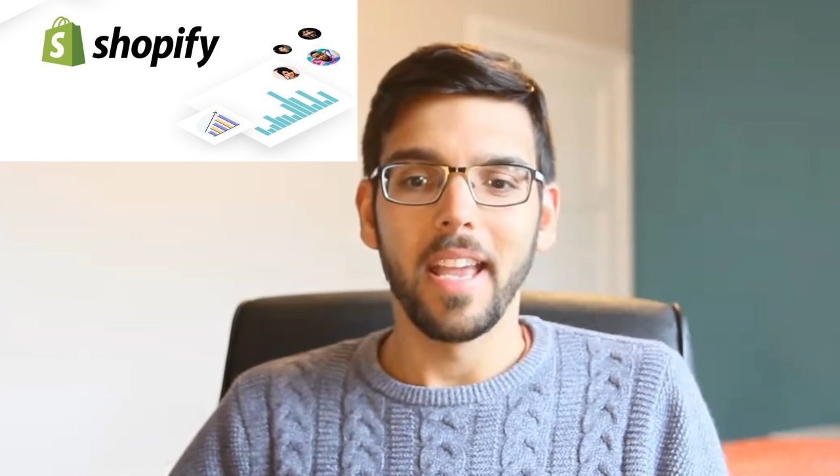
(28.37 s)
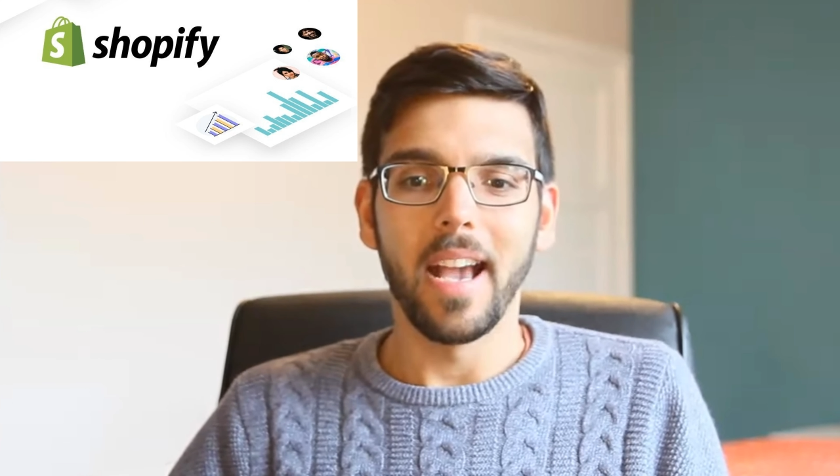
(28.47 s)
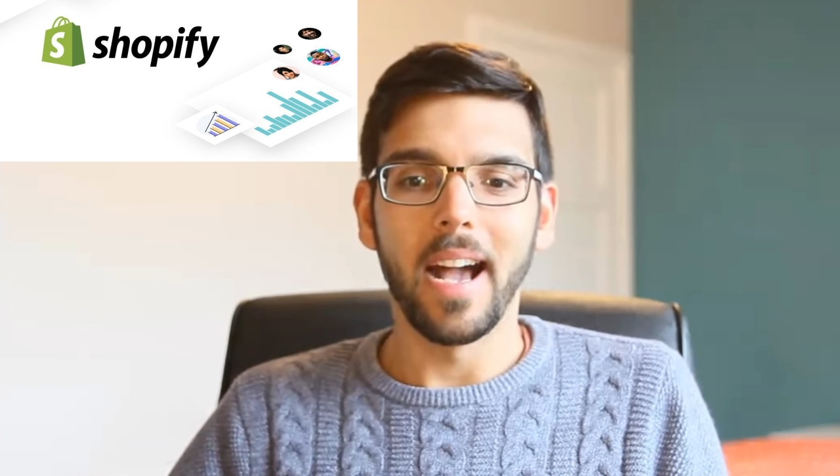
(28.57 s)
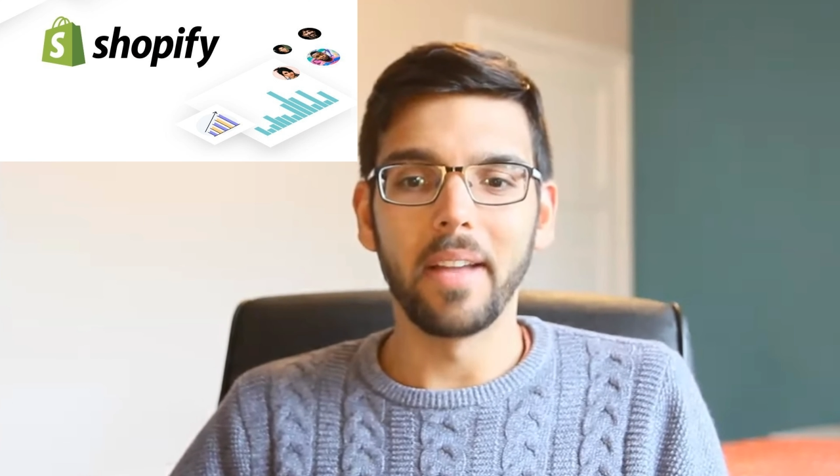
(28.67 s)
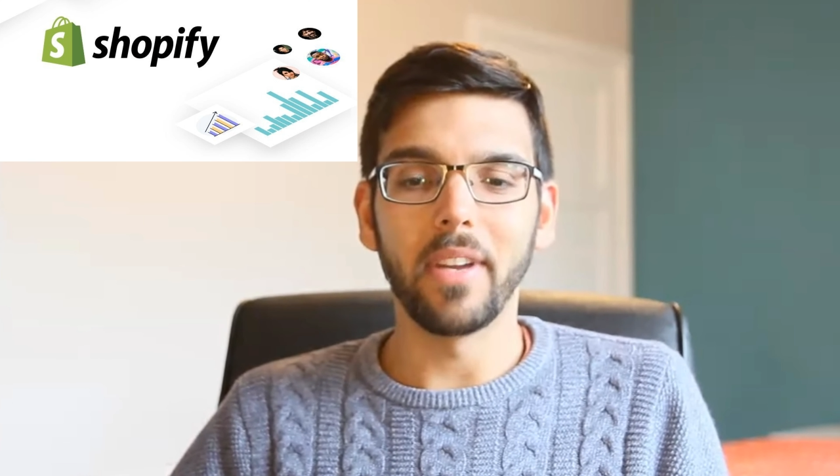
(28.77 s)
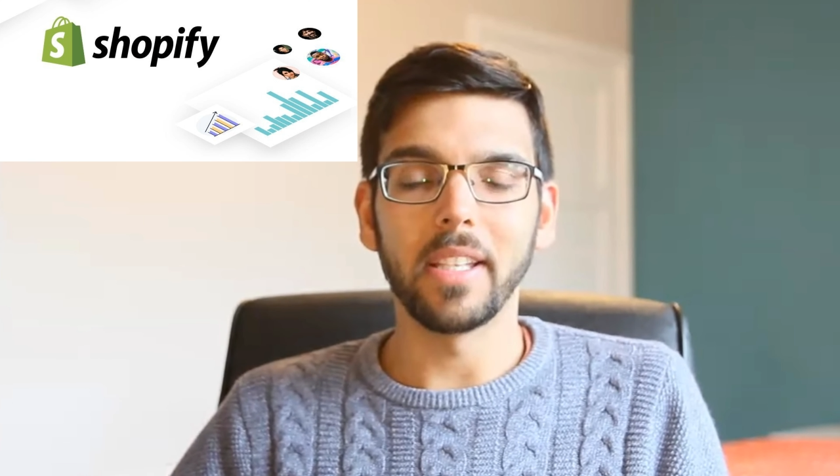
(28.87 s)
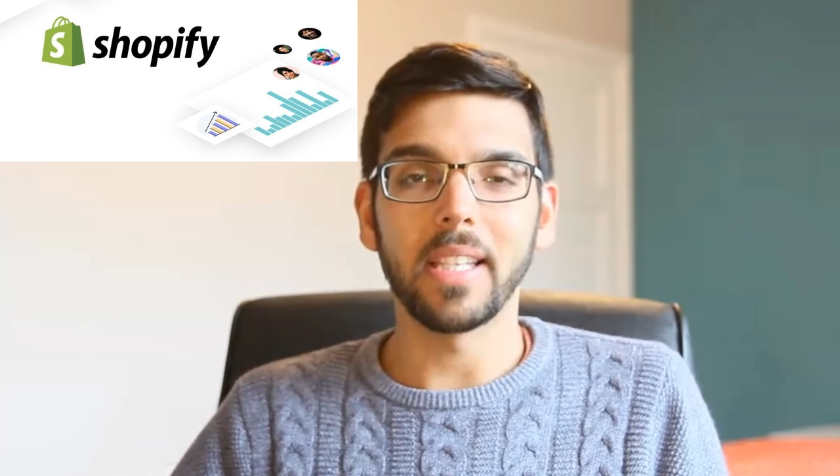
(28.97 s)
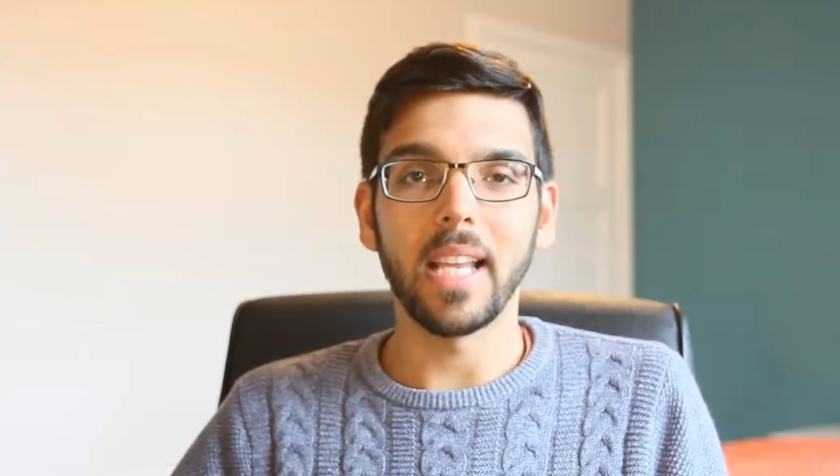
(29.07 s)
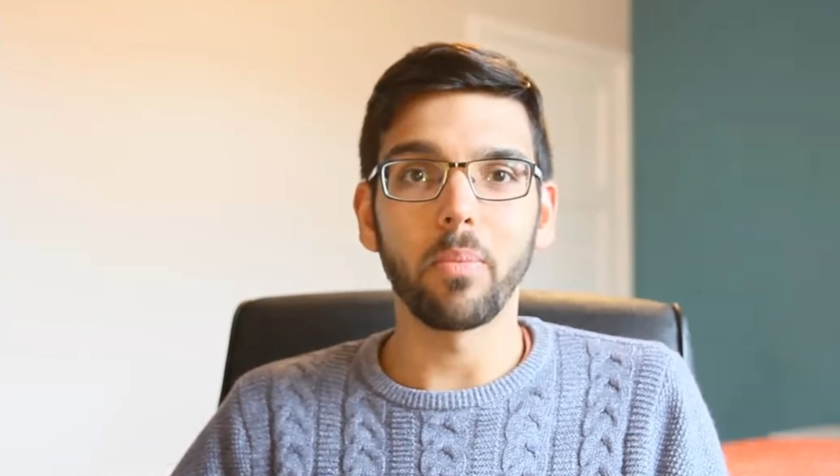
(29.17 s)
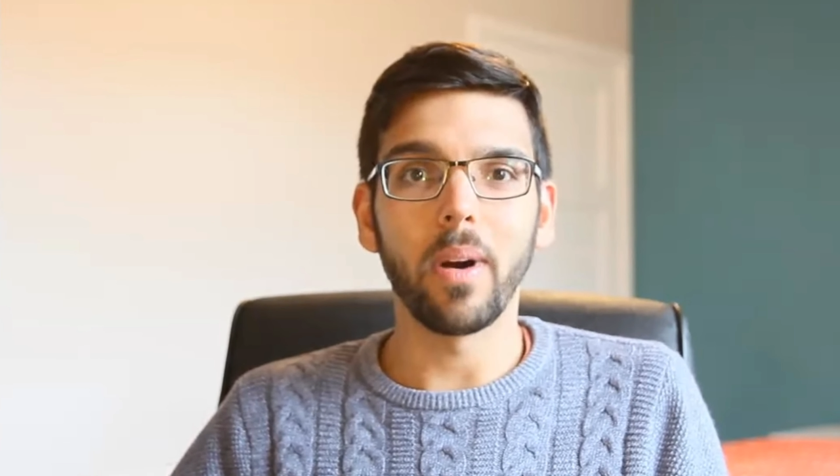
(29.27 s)
And they
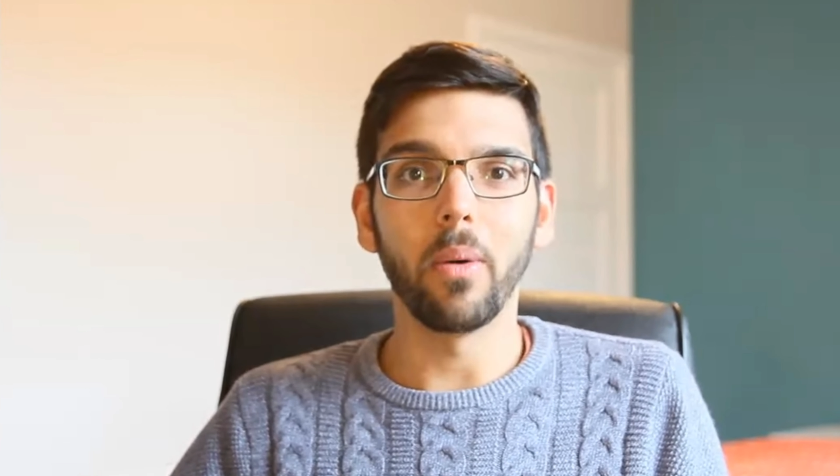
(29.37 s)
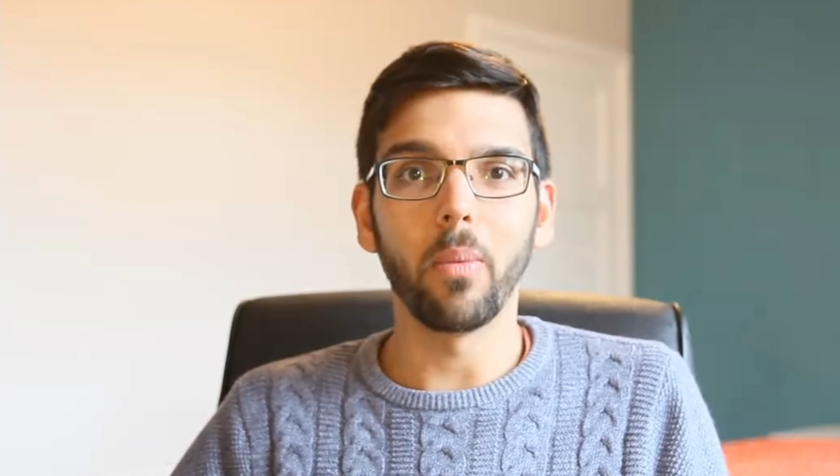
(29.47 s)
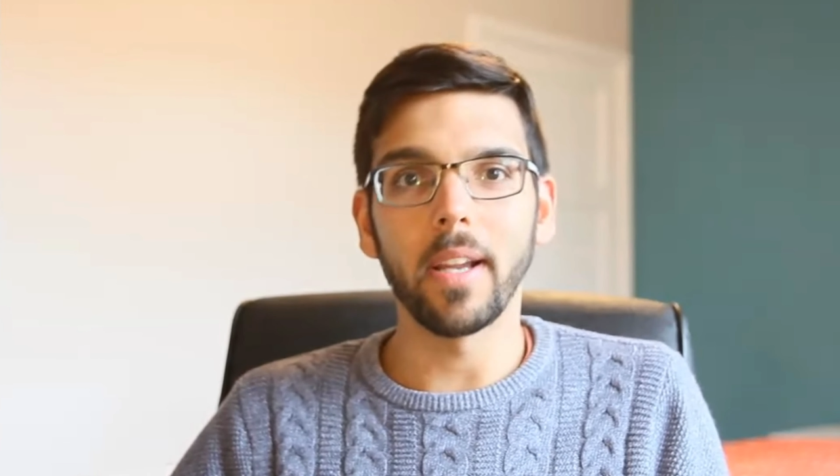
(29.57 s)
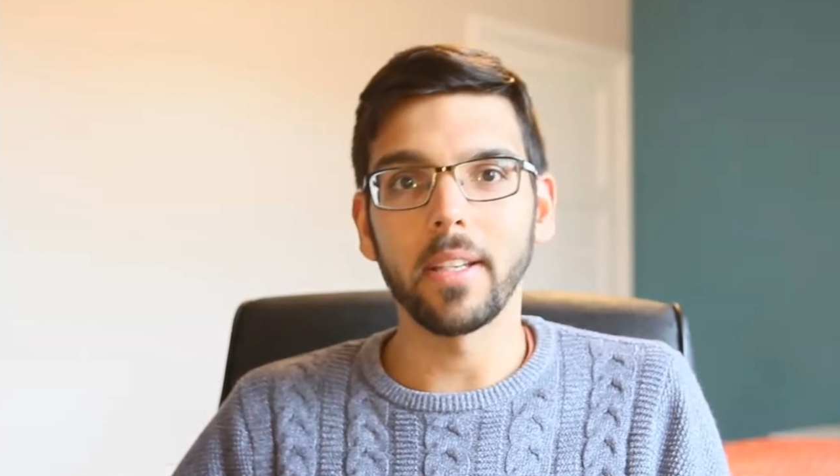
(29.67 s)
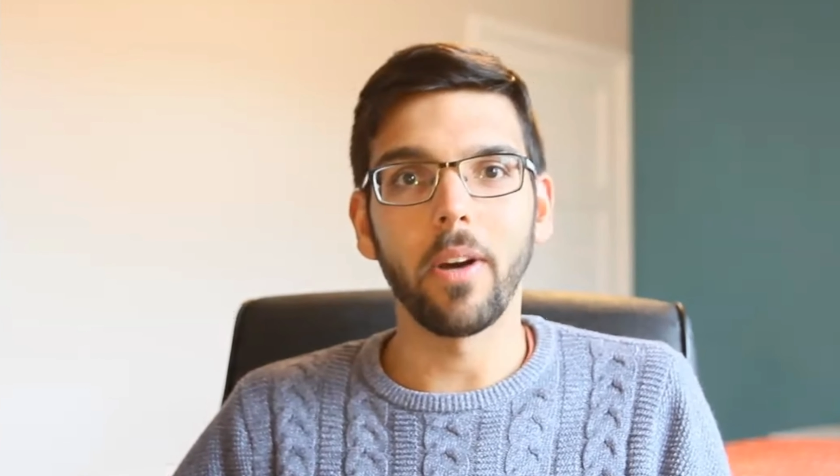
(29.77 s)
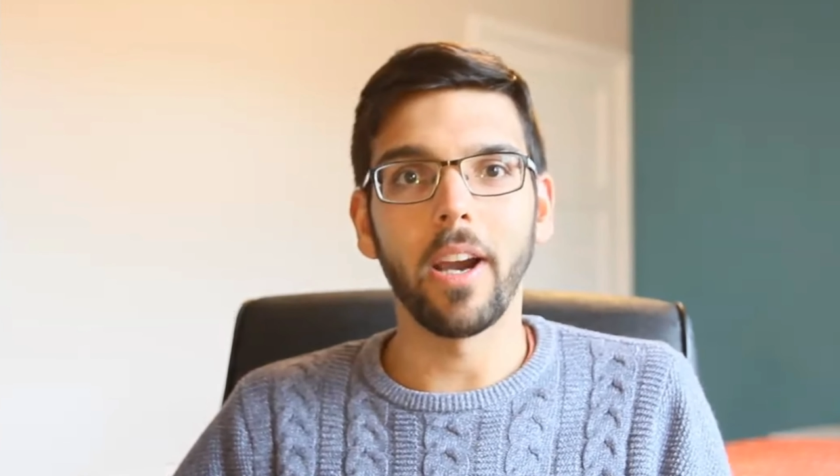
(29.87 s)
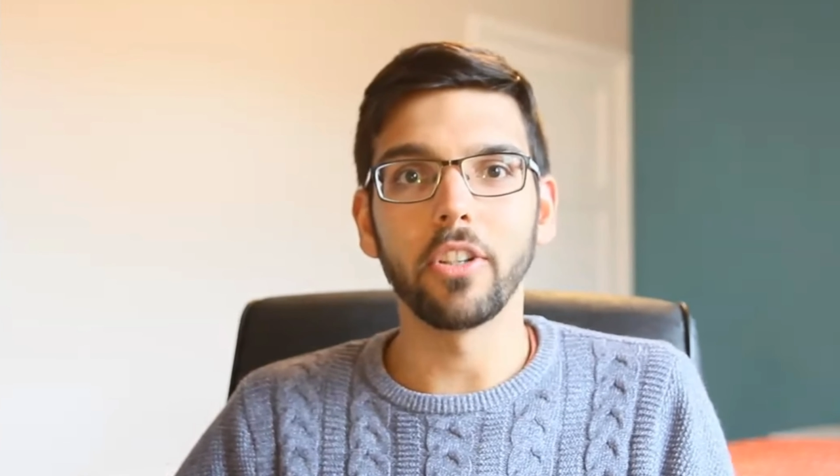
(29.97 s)
said, well, why don't I